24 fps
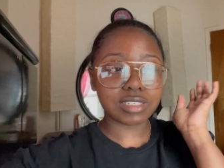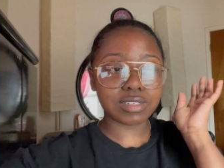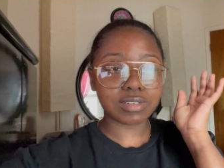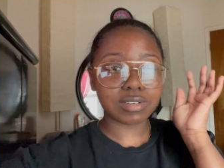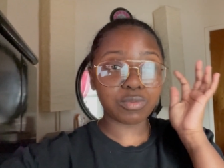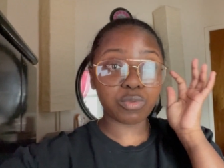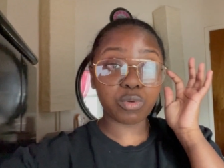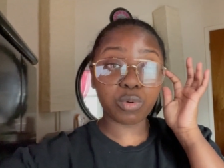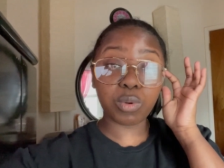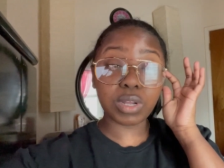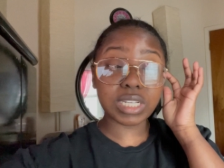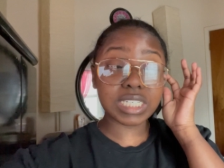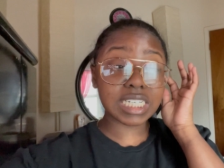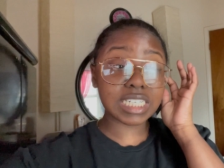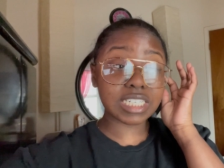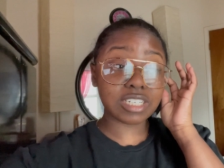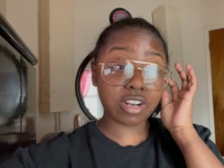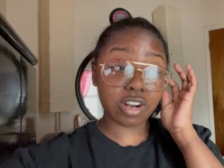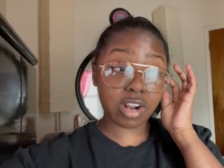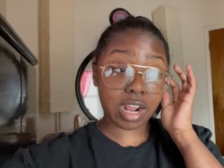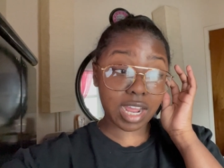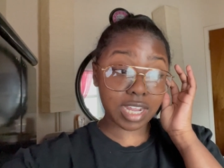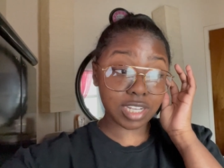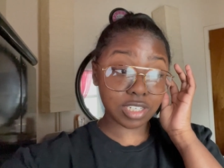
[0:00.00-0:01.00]
once I
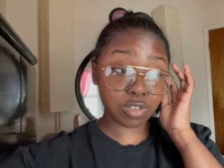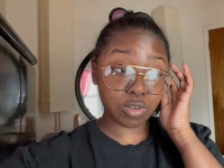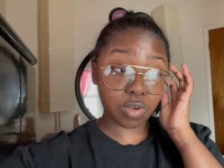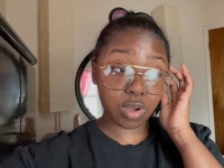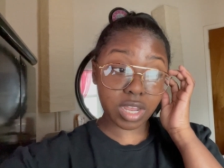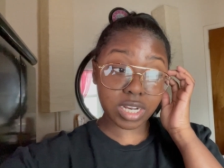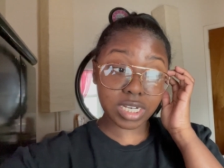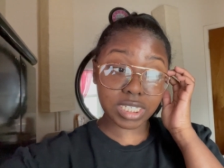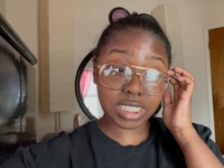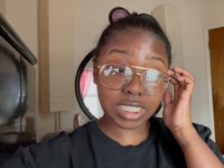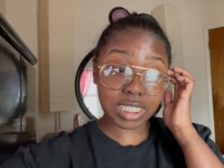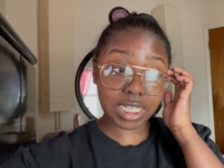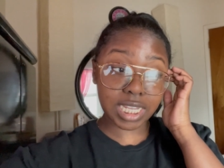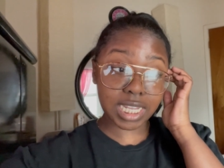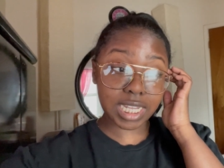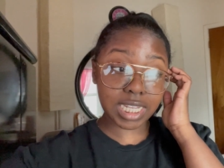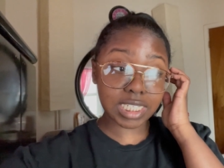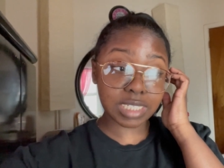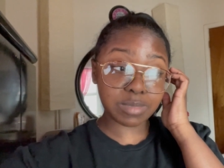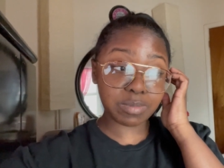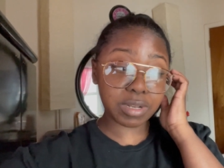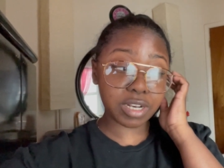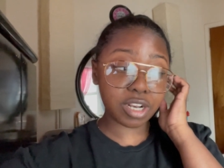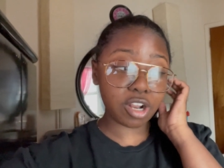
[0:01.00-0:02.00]
started high school, honestly,
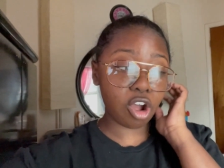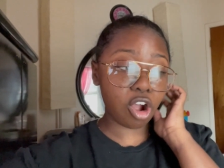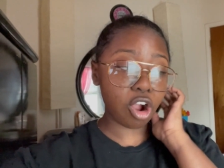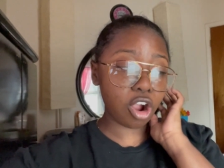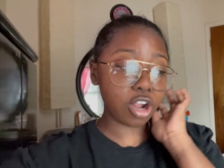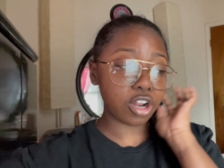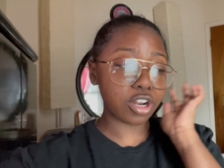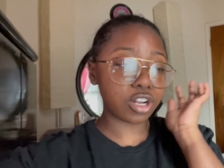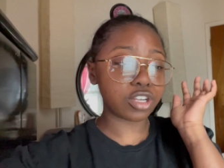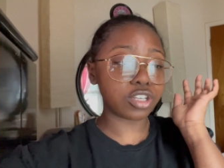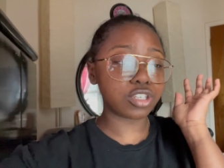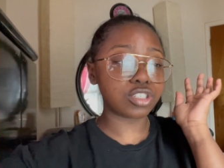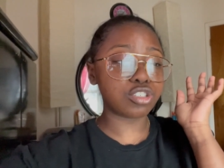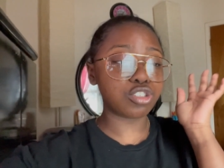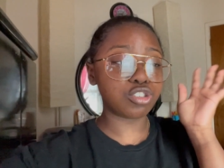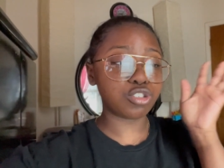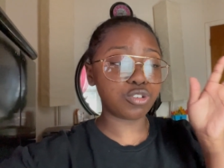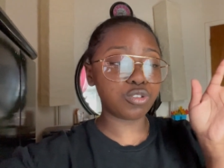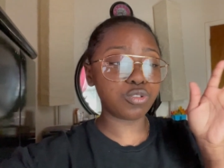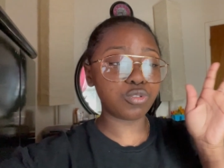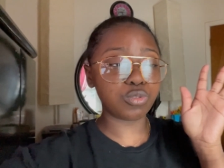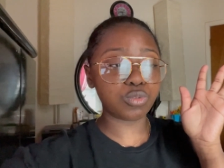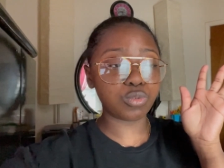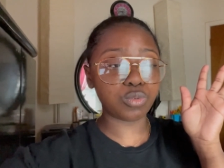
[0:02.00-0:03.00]
it's been harder
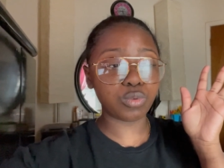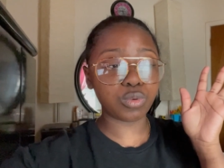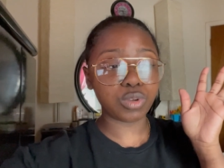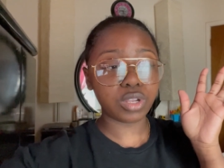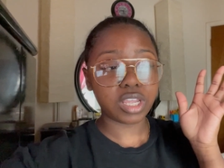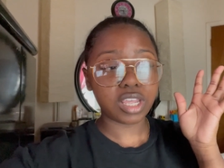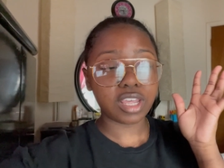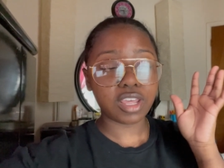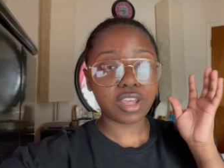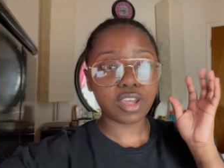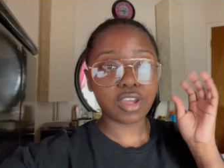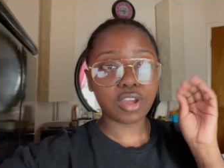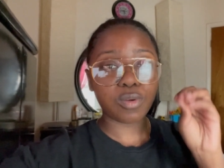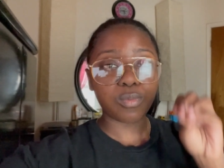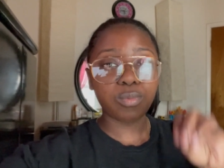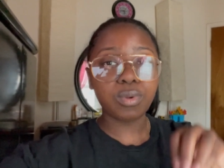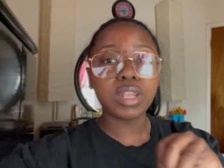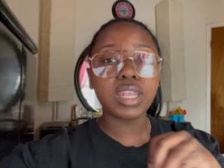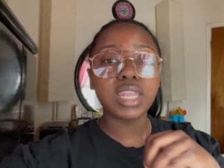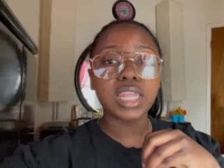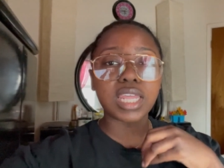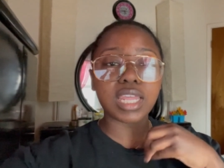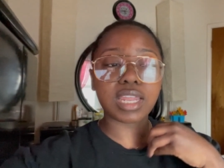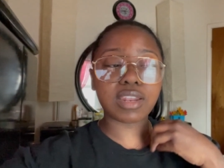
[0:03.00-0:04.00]
to
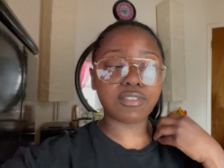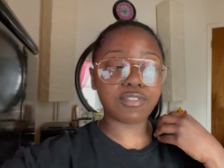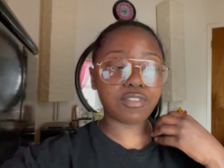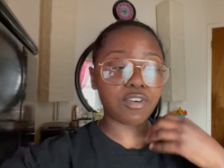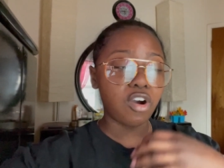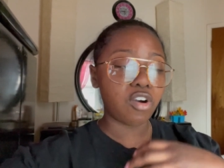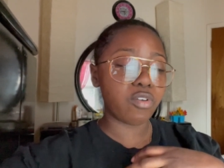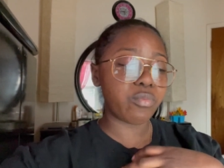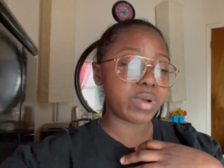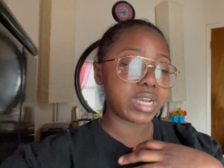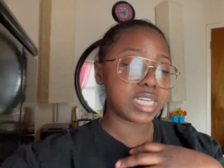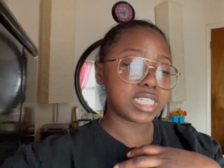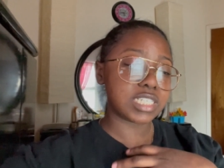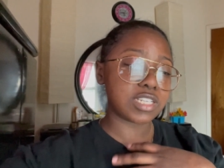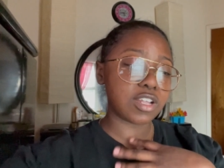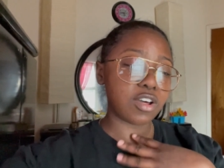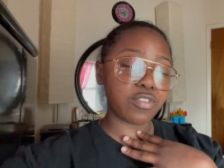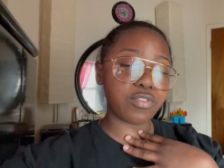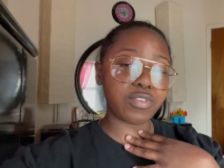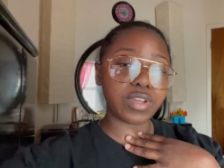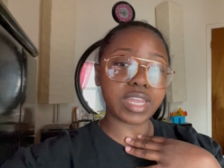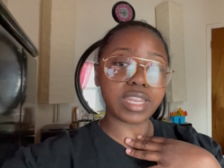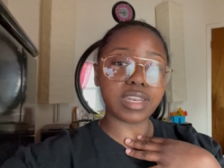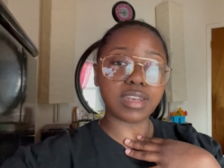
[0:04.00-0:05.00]
really involve
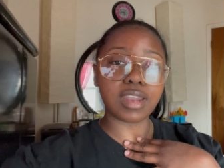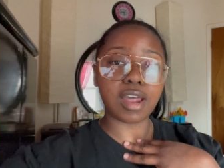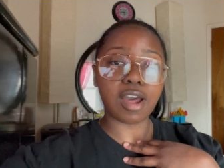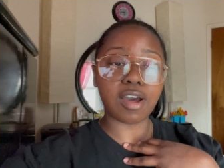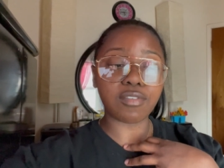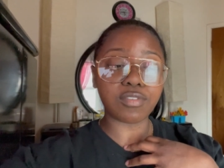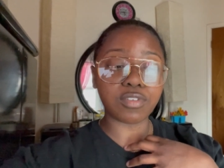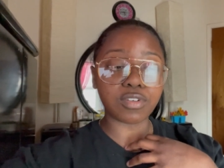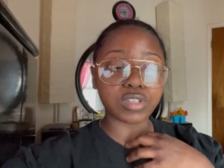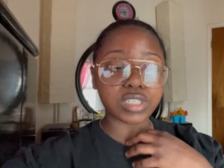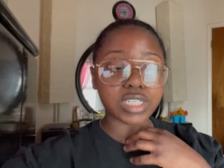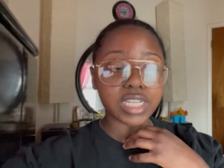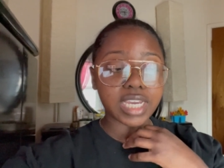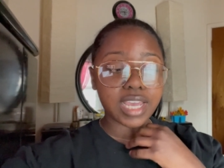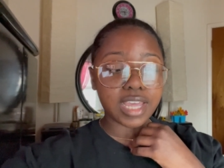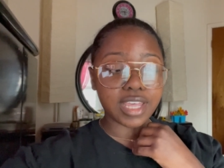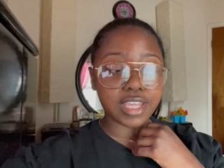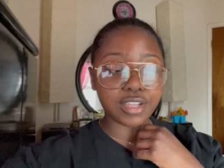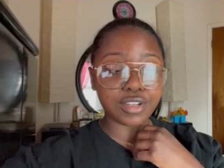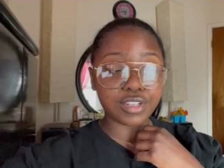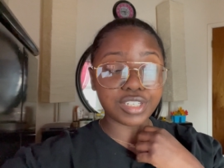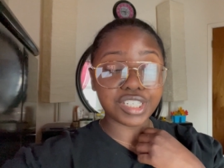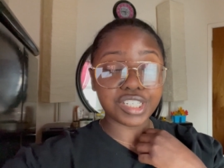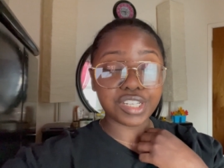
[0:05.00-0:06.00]
myself in novels like I
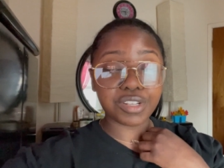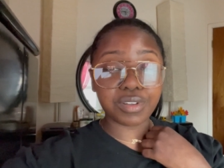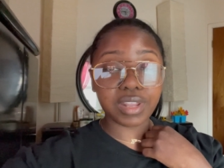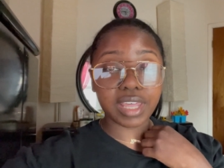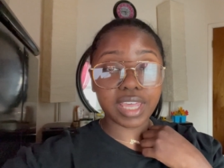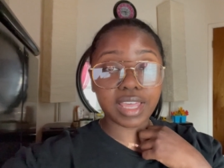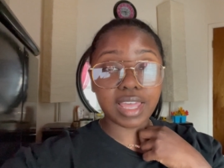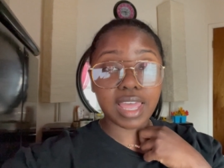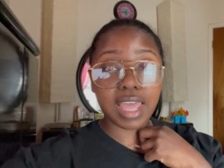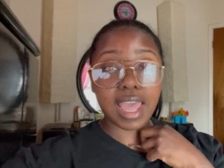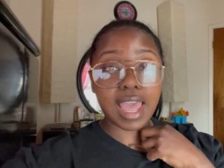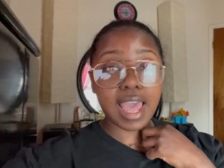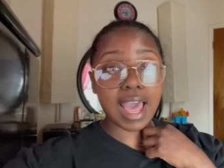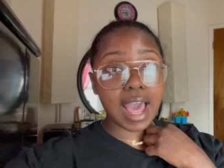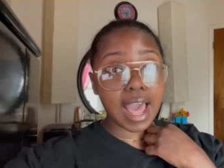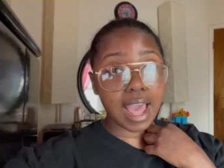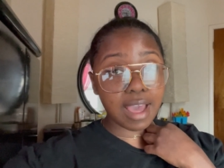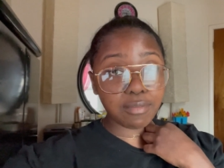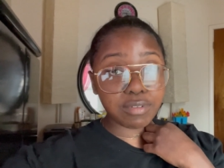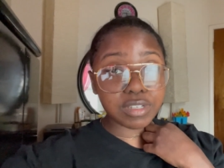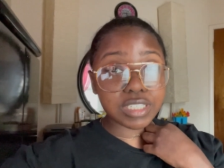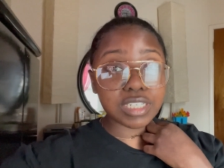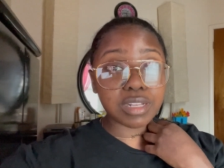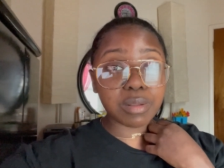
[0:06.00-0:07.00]
used to. Like, I
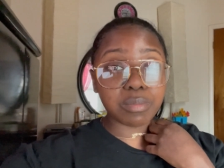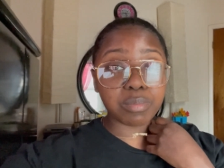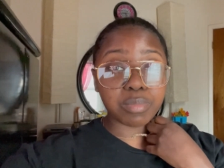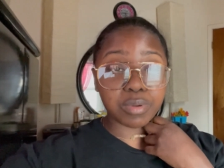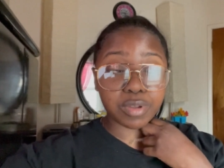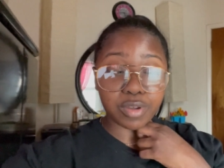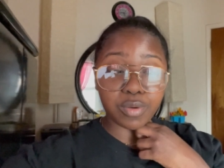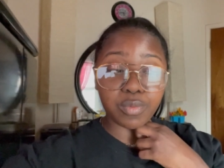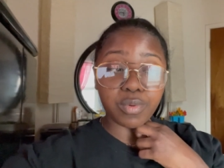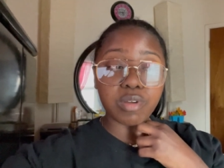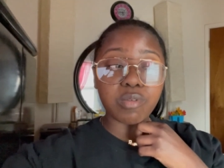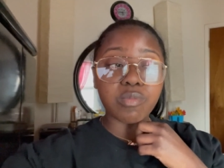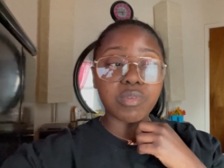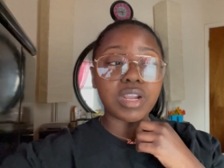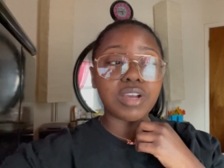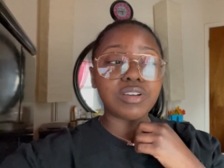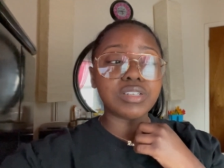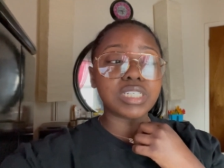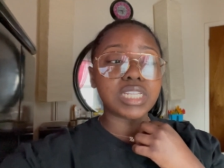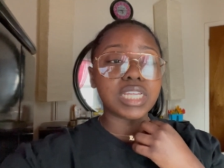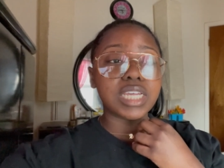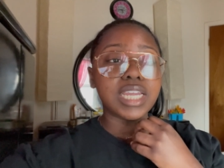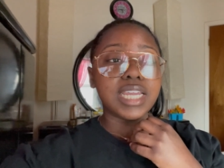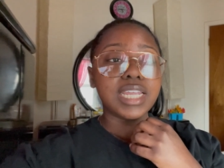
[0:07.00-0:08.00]
was a bookworm when I
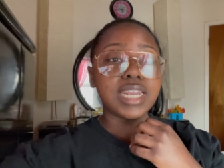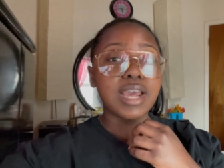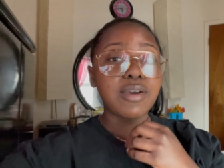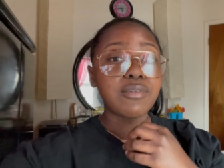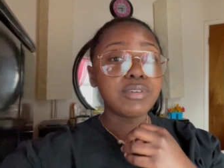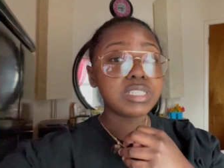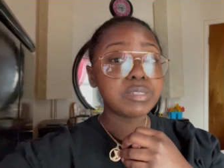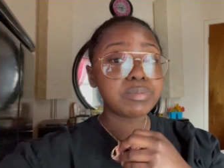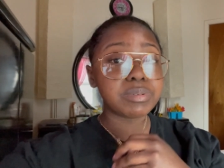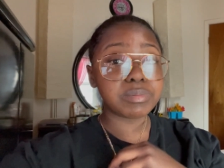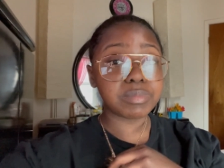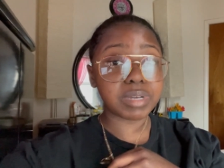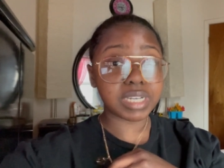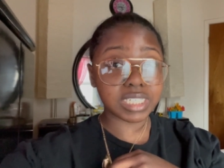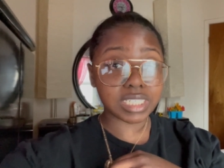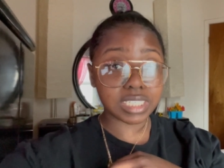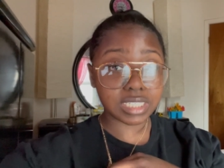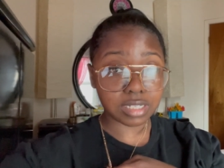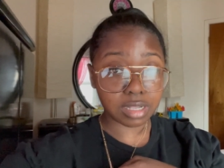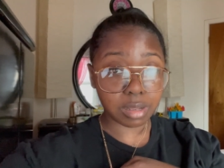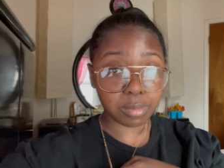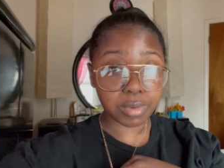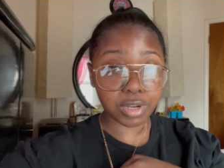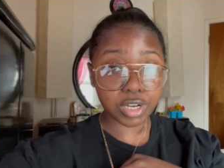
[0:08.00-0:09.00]
was a kid. I would spend my
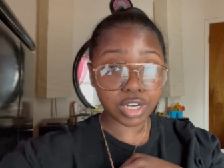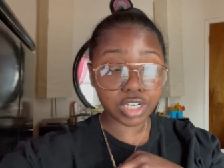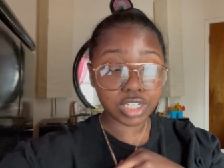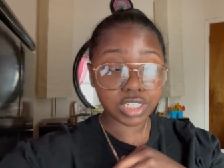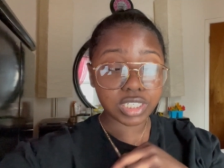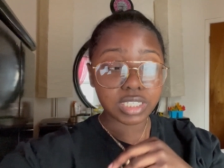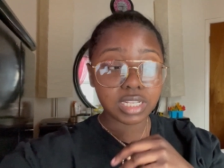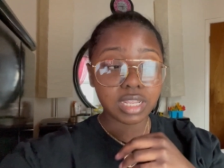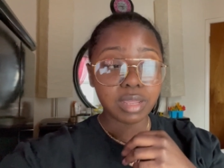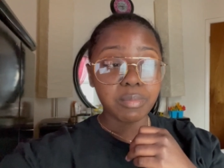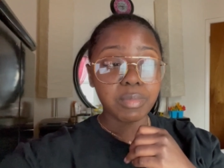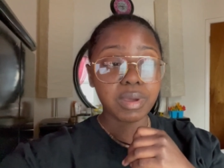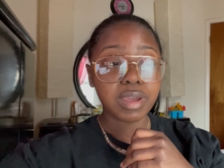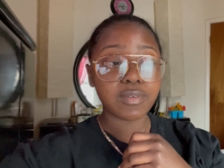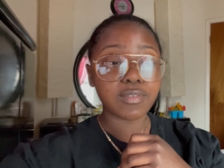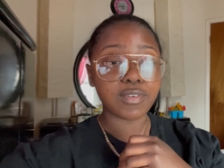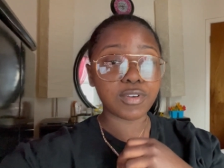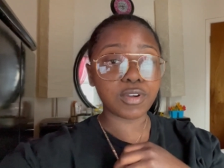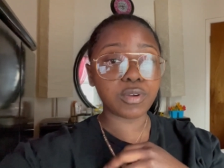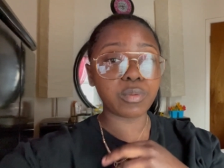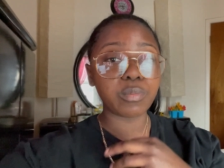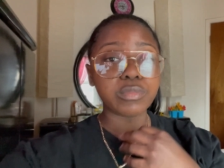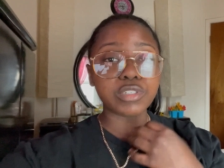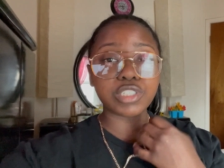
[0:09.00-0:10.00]
summers in my
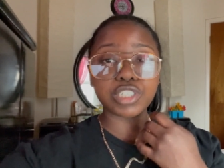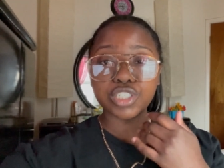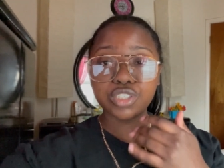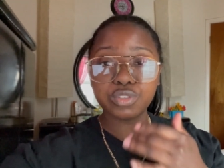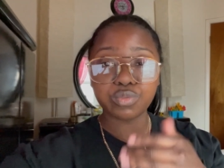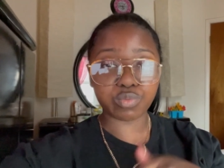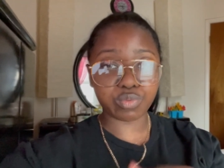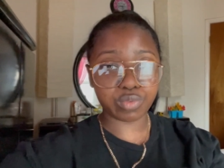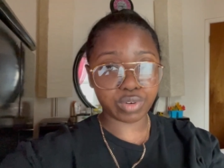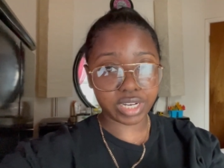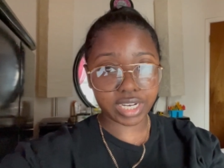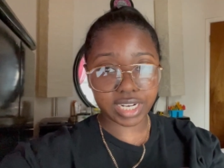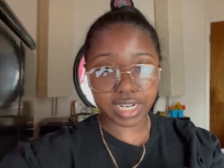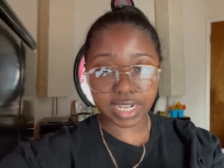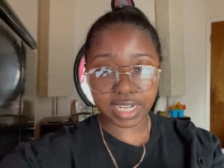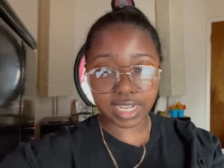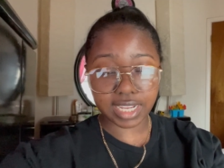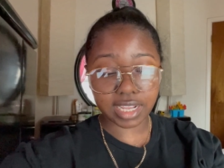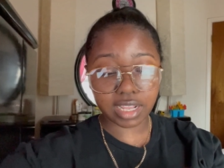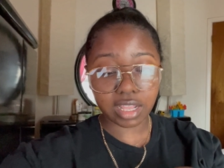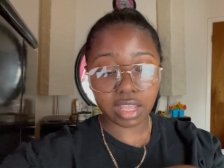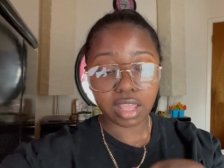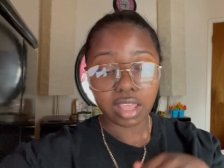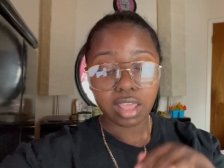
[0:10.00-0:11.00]
room just
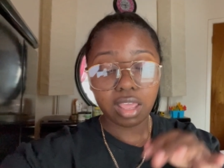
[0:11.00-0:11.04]
reading.